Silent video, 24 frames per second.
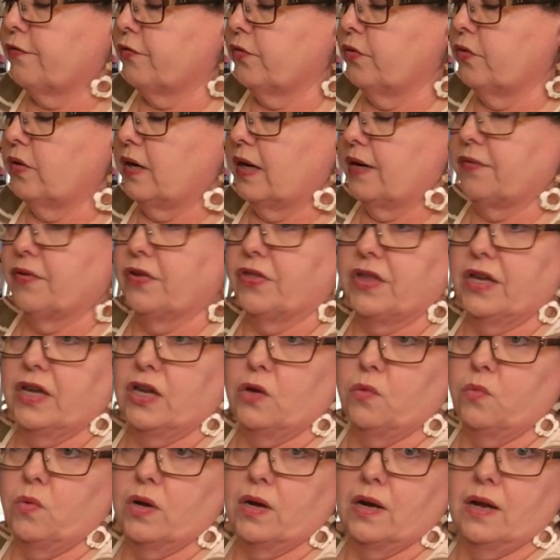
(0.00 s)
fruit and everything
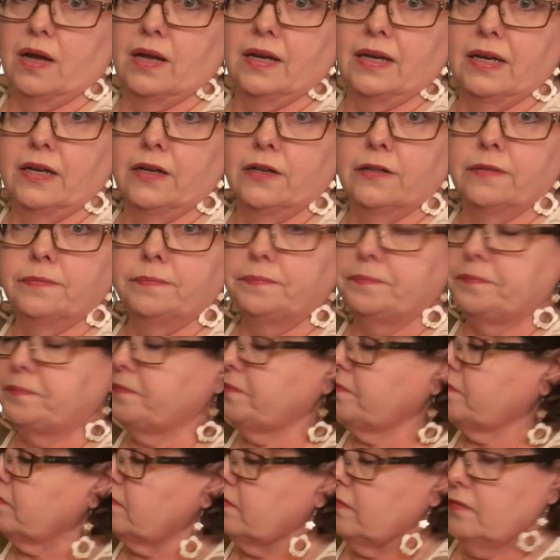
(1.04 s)
you want on here,
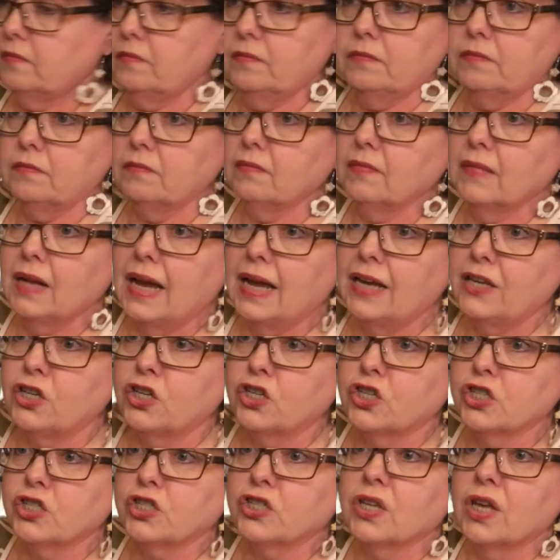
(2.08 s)
and you
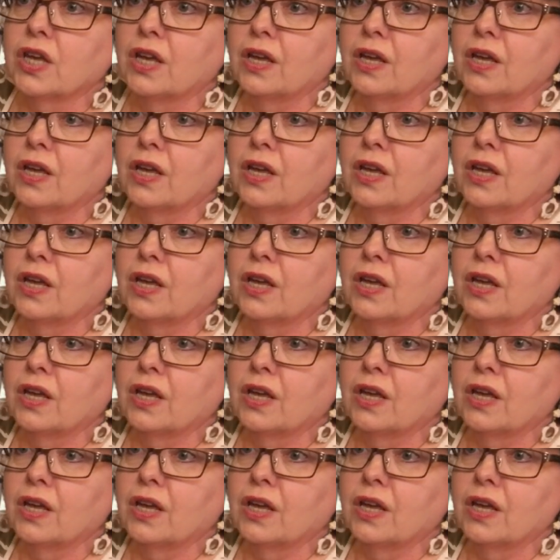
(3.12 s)
just